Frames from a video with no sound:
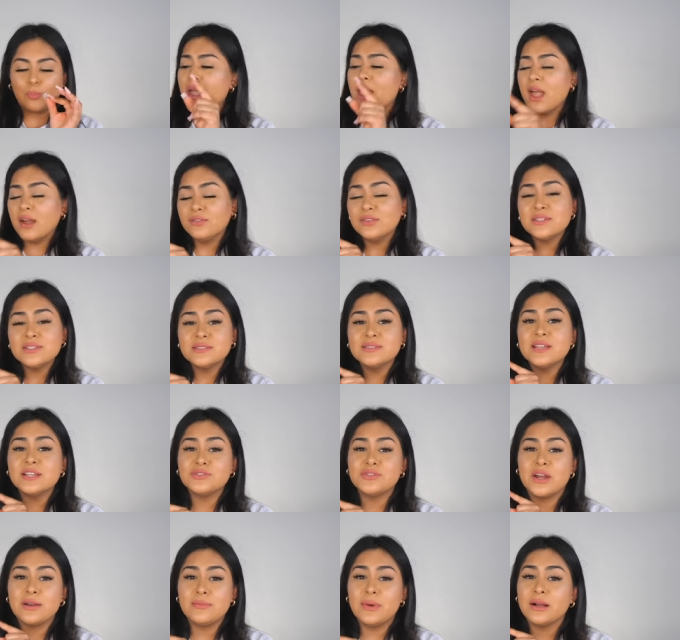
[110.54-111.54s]
Ever since I
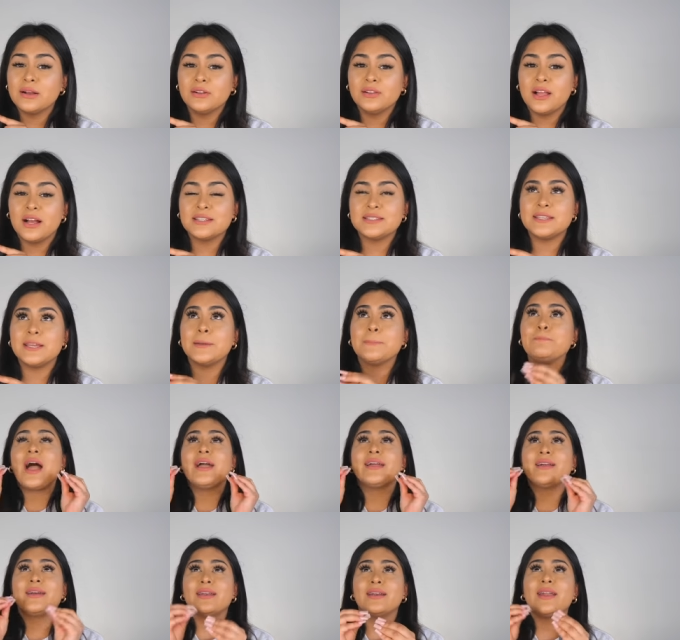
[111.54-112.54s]
tried mango lassi,
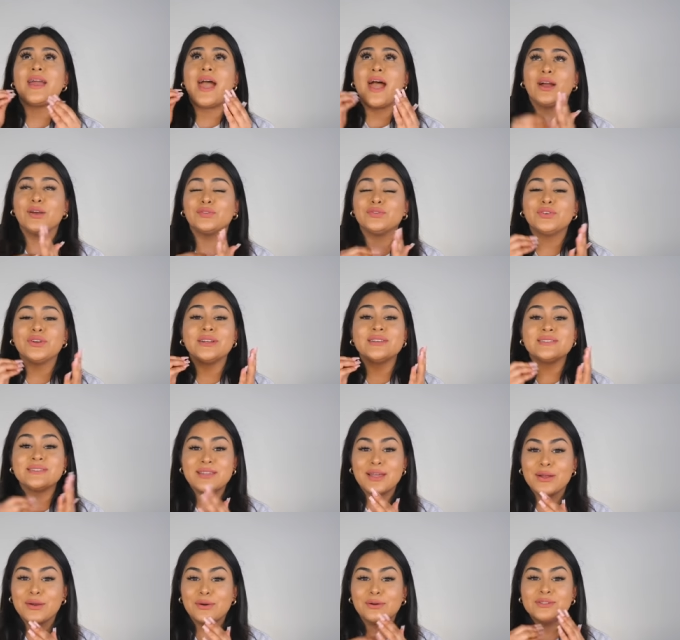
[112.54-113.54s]
I get it every
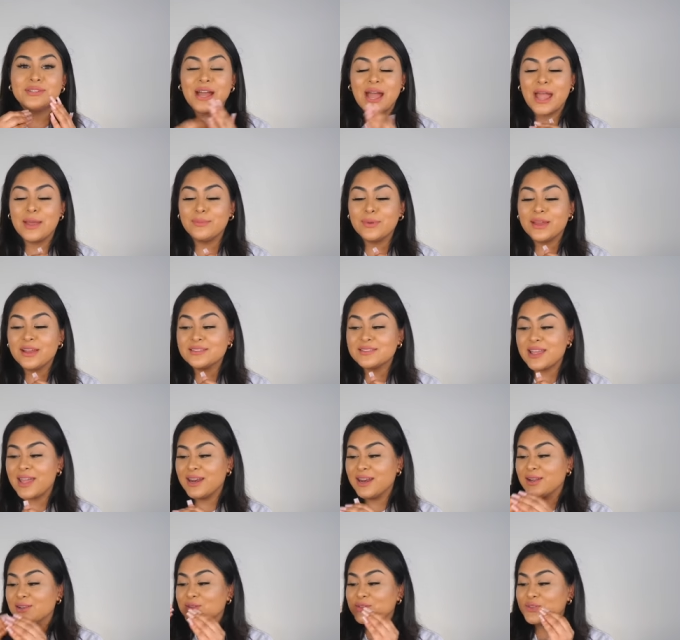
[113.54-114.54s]
single time because
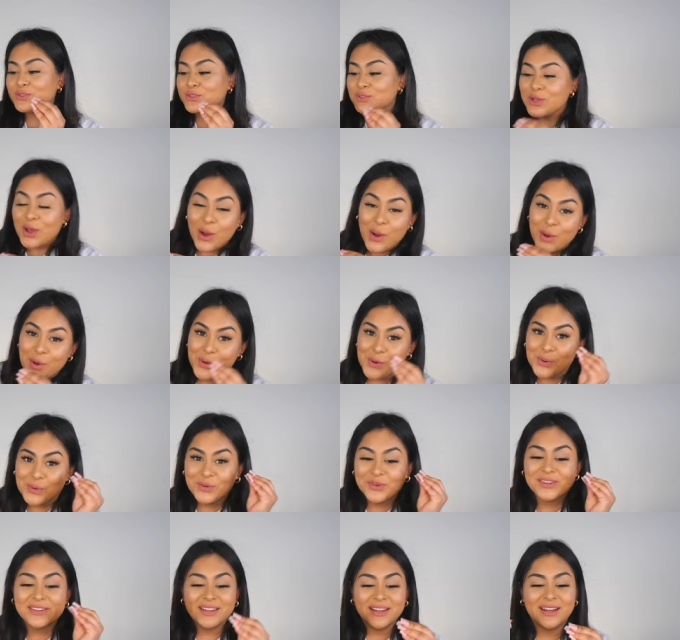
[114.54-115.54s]
it is
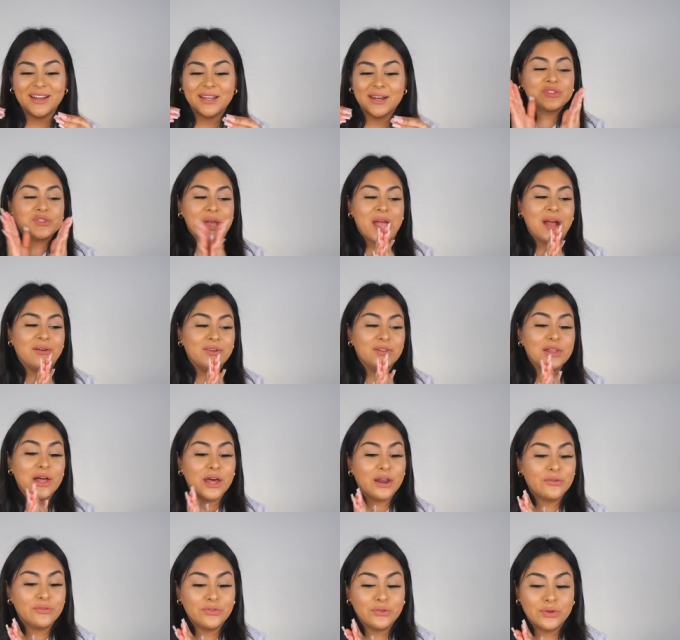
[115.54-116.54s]
so good. So I have a
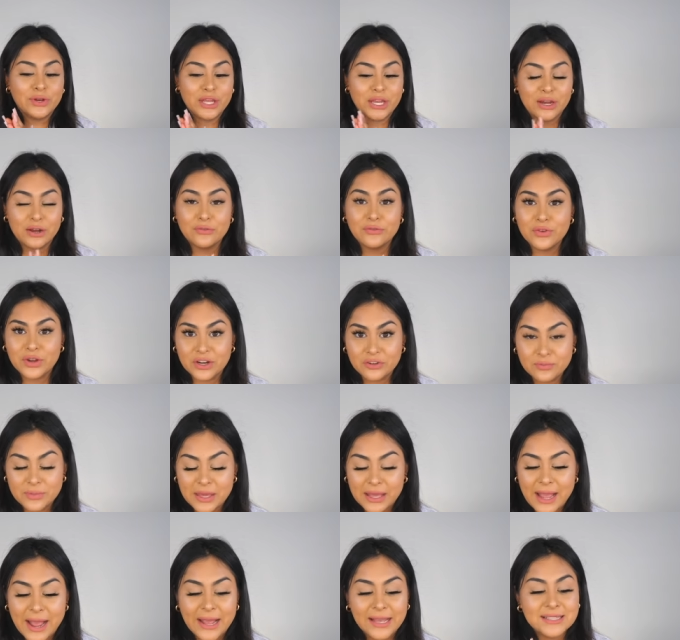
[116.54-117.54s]
lot of food here in front of
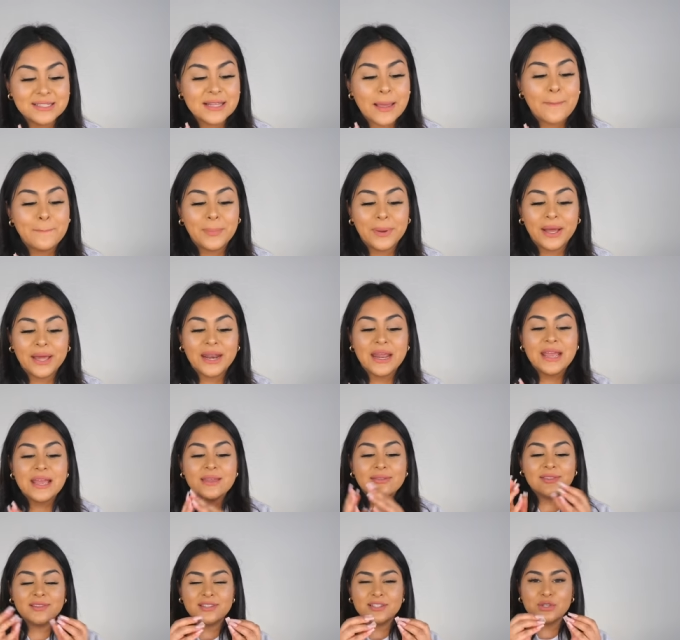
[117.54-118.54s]
me, guys, but
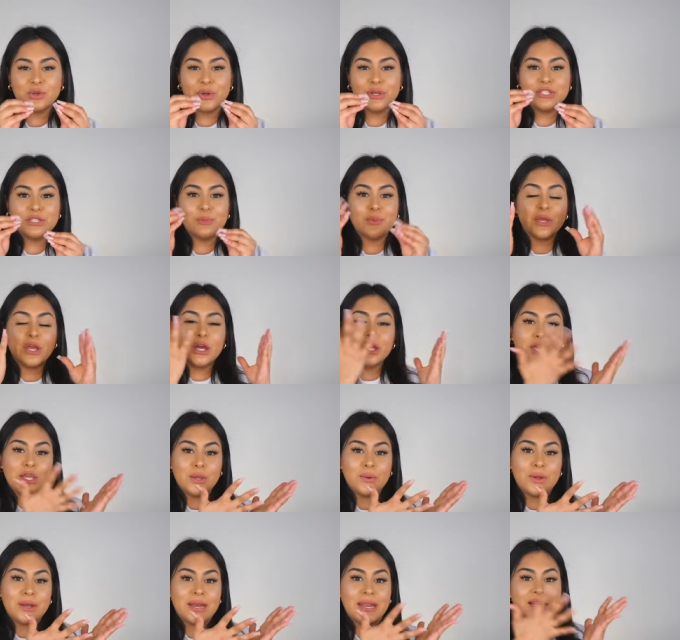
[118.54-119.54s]
this is going to be a
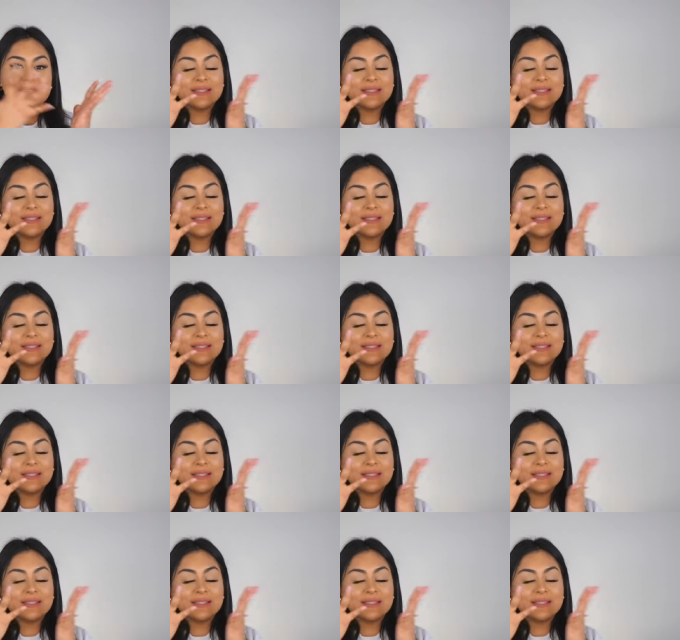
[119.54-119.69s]
Q&A